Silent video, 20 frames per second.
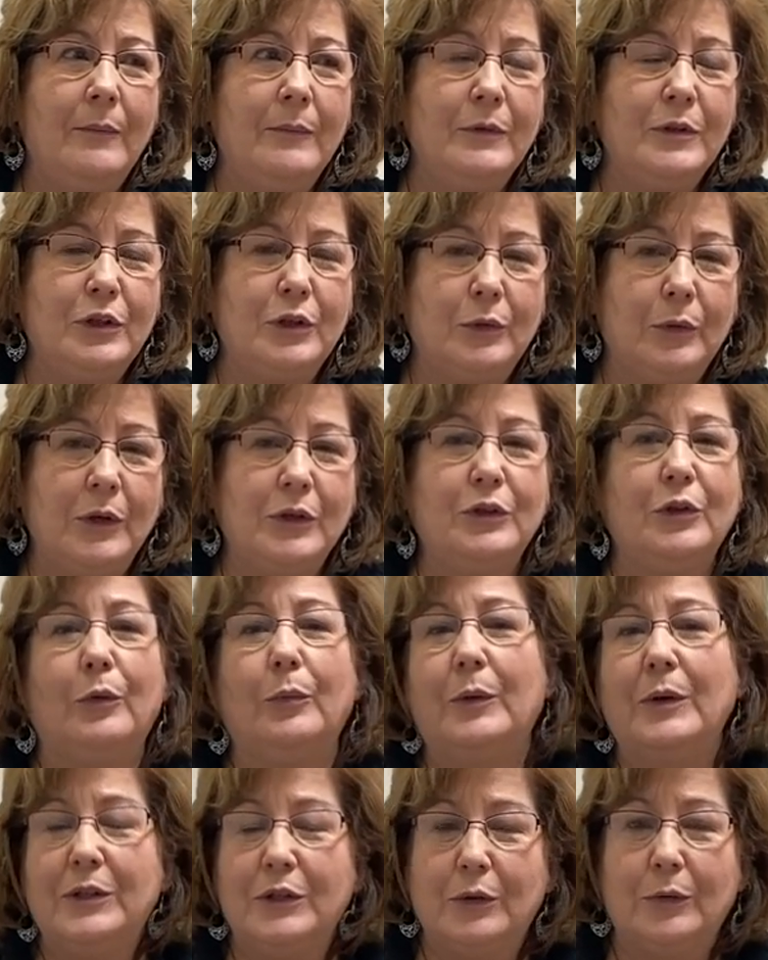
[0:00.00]
stricter
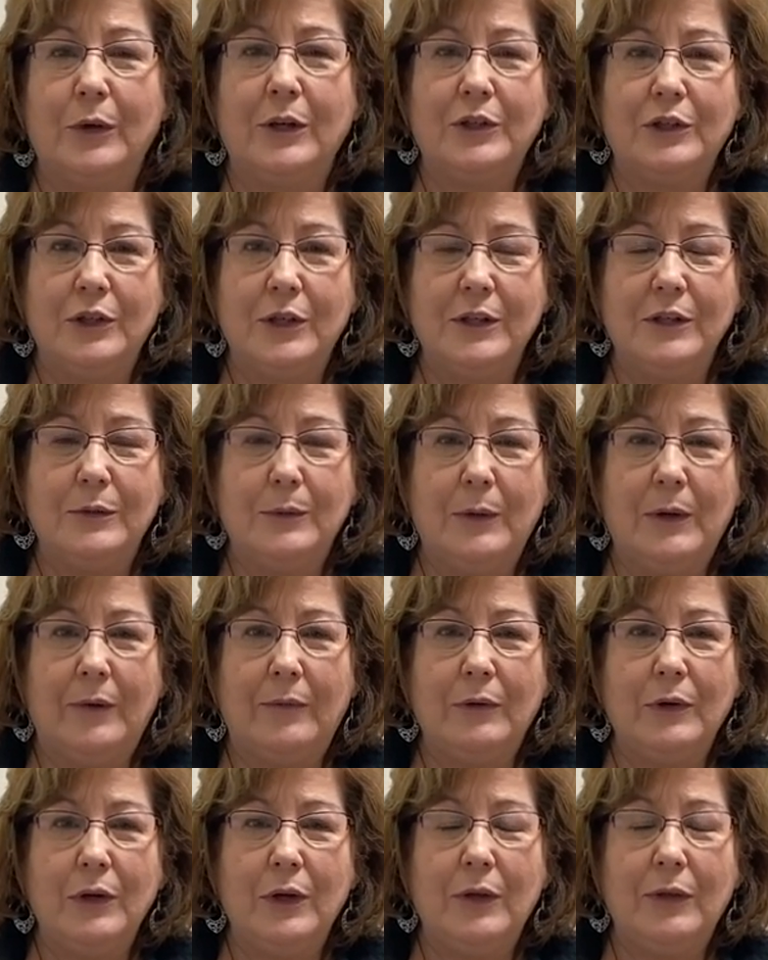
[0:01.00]
restrictions
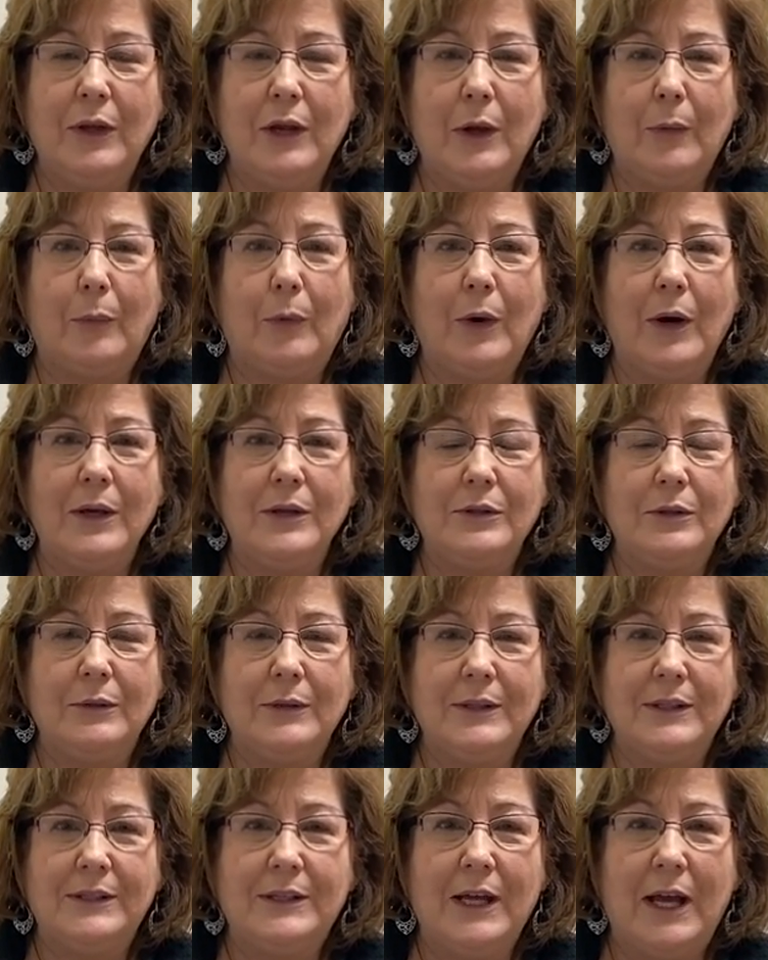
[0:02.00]
whenever the appraisal
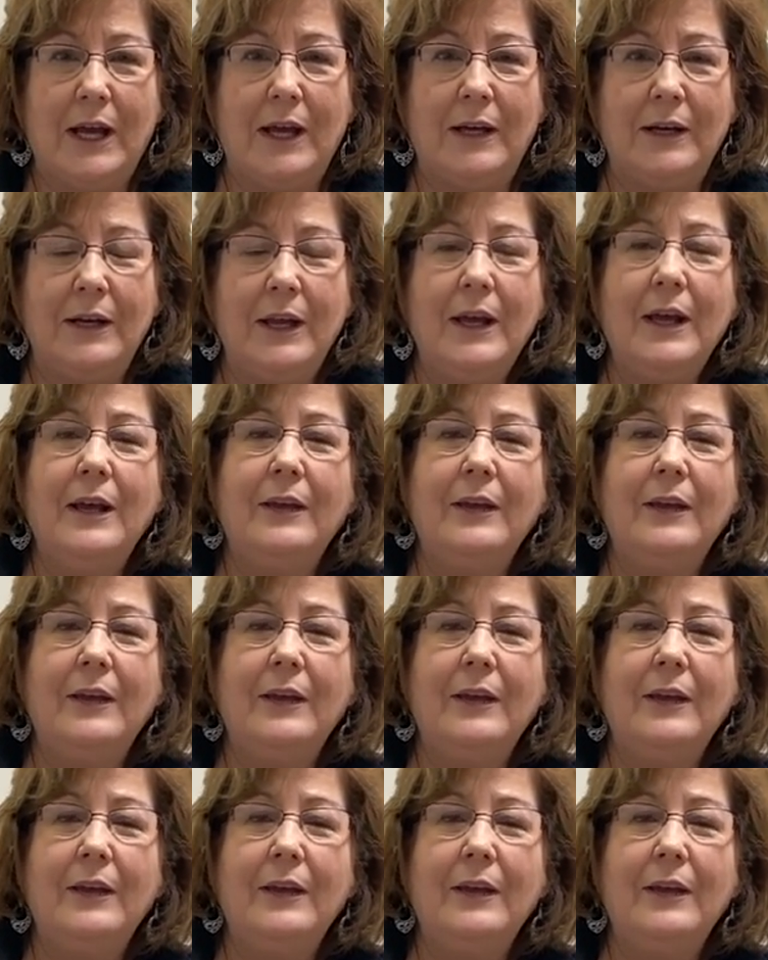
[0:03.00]
is done